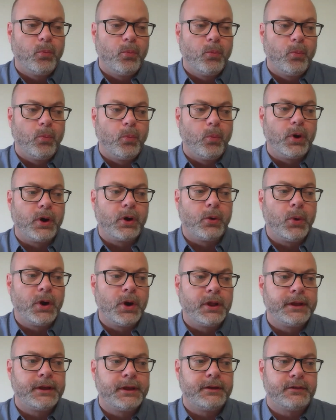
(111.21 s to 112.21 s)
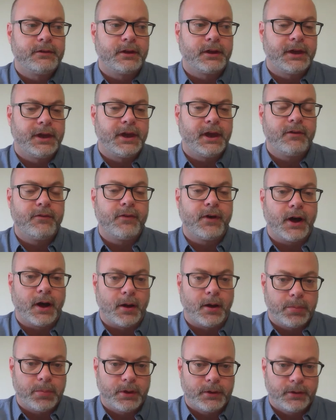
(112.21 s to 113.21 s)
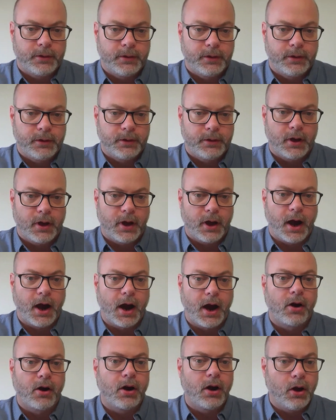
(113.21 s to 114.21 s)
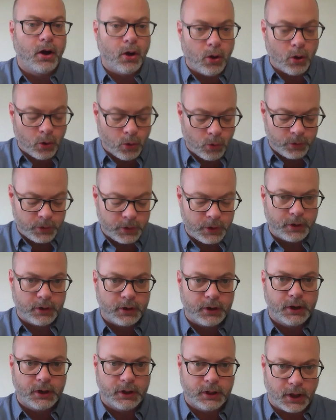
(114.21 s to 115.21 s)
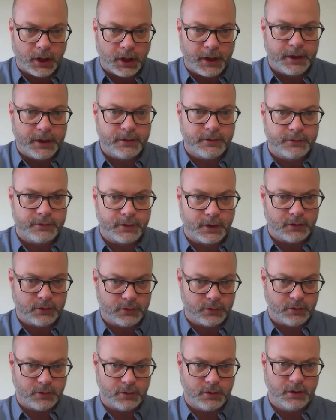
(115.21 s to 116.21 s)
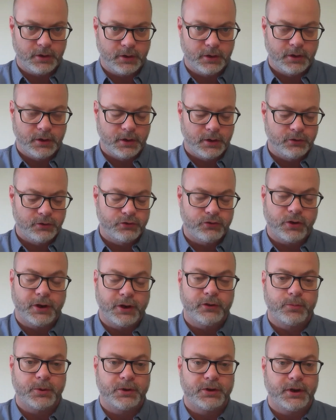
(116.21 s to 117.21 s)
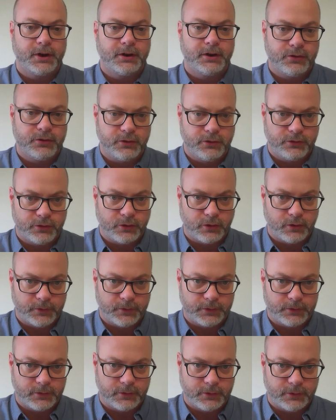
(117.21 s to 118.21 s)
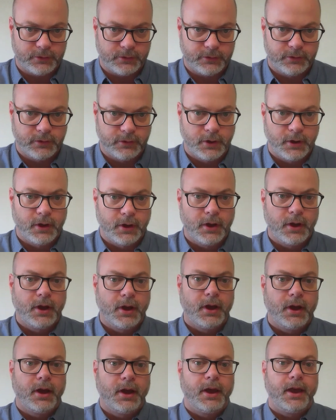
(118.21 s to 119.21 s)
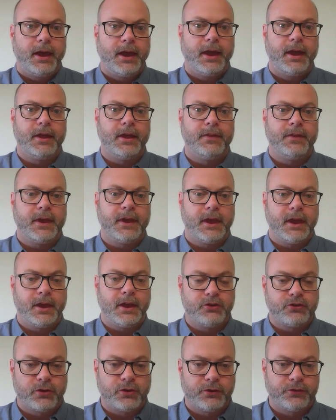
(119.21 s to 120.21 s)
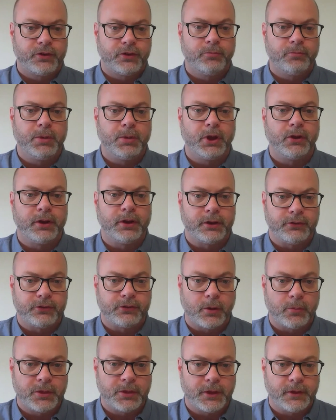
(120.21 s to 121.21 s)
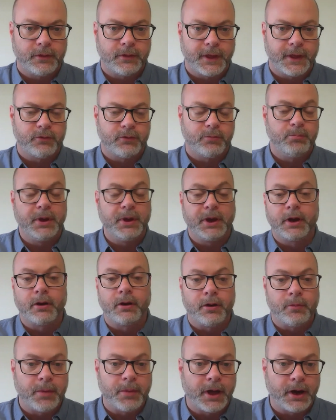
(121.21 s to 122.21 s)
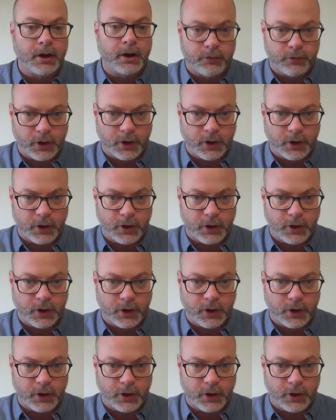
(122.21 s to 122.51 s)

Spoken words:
we're willing to give up our own client-centered transportation services in the interest of building something that's bigger and better for